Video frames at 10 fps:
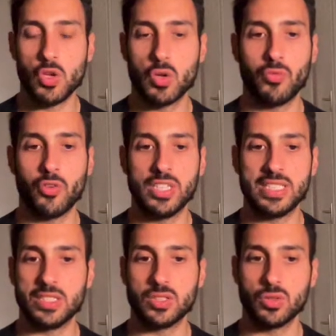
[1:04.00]
for
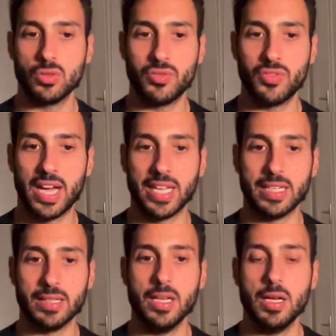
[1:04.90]
instance, could find
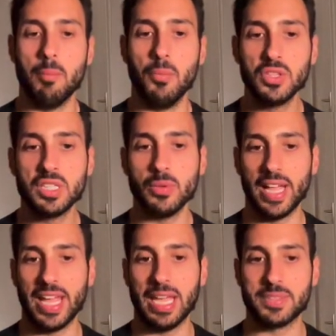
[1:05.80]
multiple
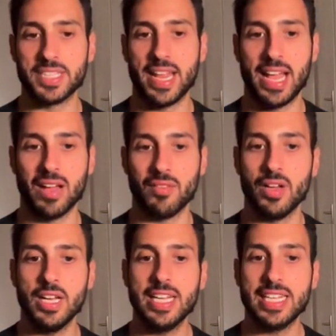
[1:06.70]
apes that have
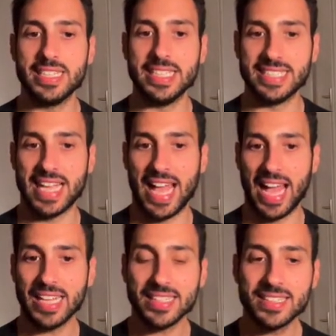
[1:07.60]
this
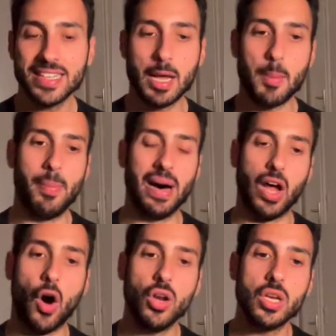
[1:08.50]
hat, but
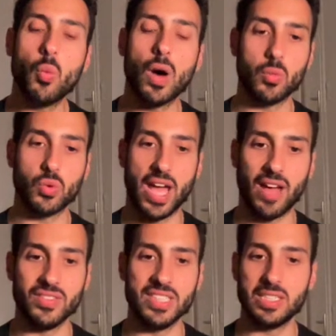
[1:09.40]
only one would
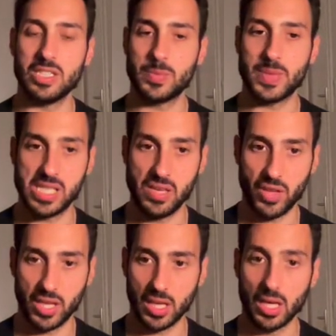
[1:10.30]
have this
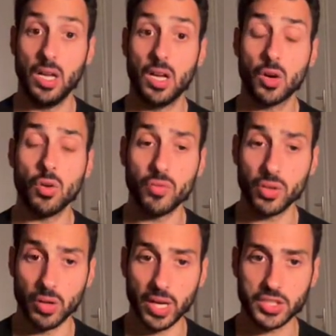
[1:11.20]
specific
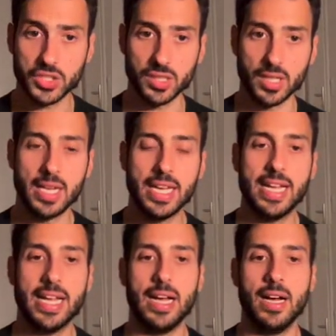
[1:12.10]
configuration.
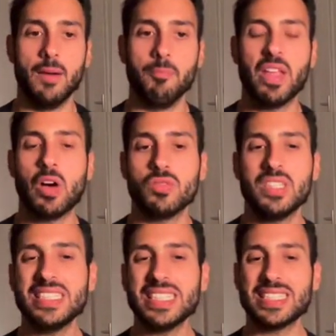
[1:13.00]
Now, this
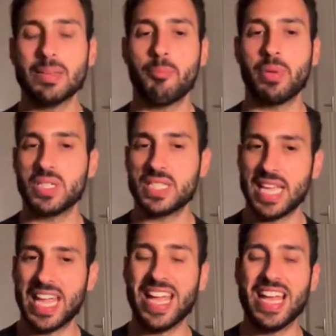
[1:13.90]
is per
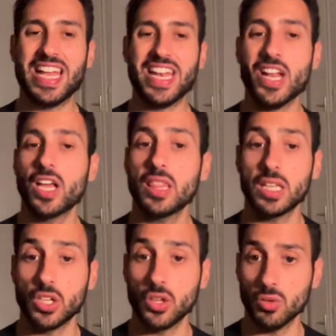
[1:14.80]
se nothing
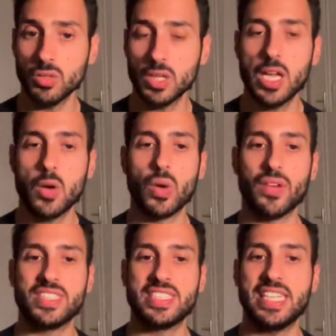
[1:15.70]
new. We have
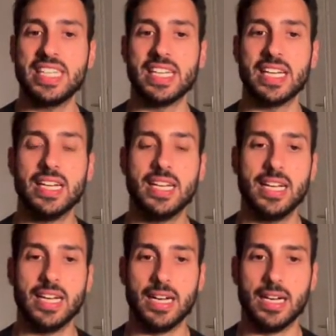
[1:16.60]
seen
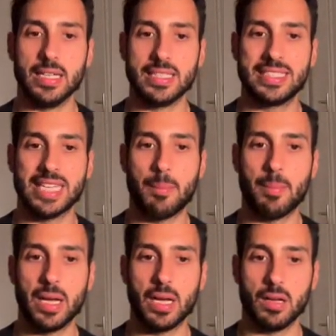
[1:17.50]
some